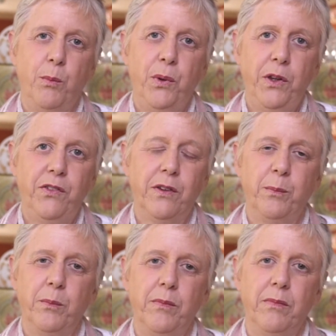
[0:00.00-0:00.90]

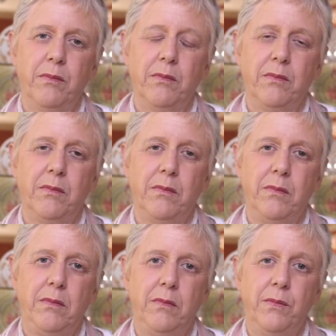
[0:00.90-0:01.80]
Buddhism,
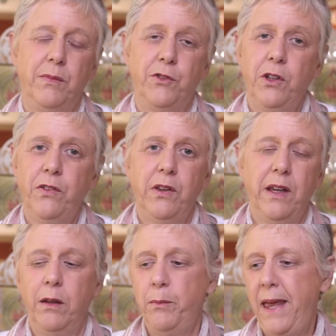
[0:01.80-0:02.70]
just
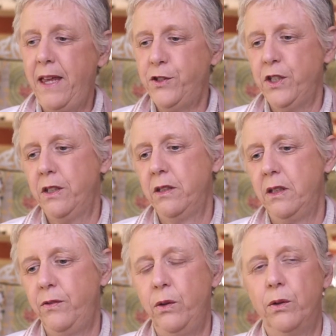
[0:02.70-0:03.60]
like, imagine
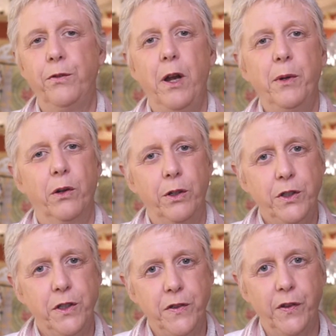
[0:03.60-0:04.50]
if you were from a
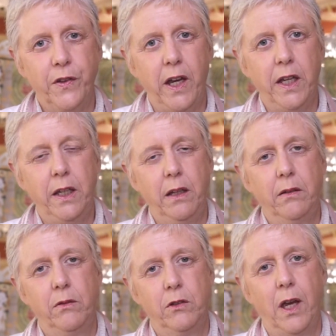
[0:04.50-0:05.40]
Christian society,
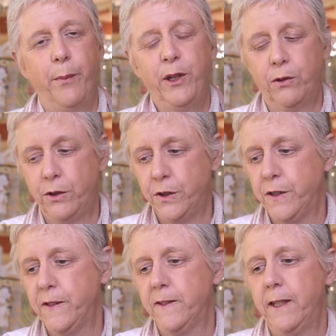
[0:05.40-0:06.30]
dominant Christian
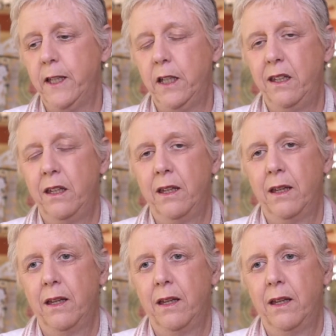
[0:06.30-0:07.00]
society.